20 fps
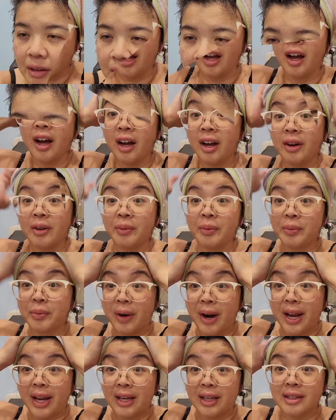All
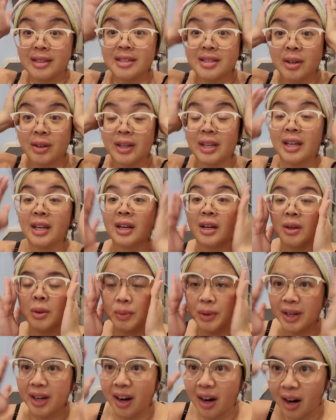right, so here
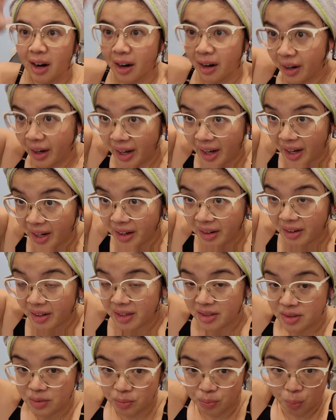we are. Hair
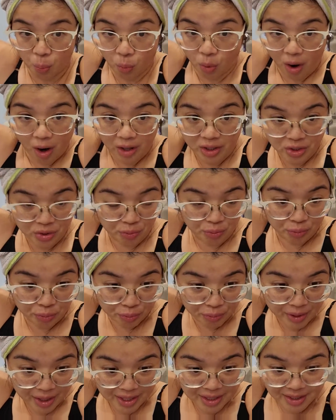is washed,
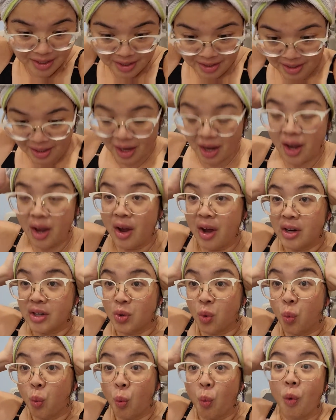rinsed
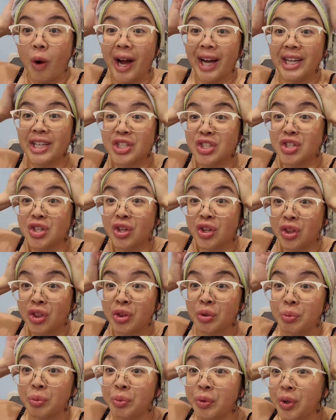twice
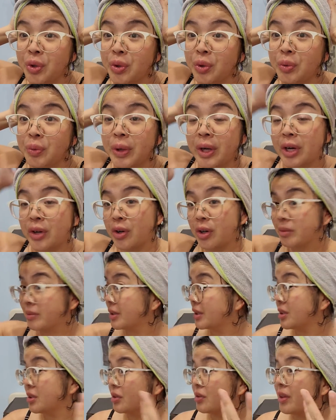through what I normally
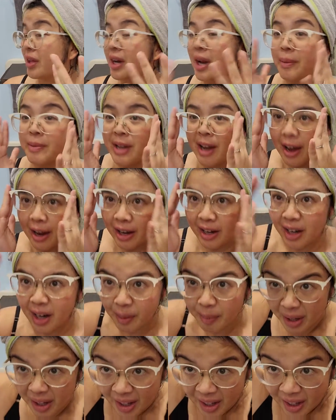do. Then I tie it up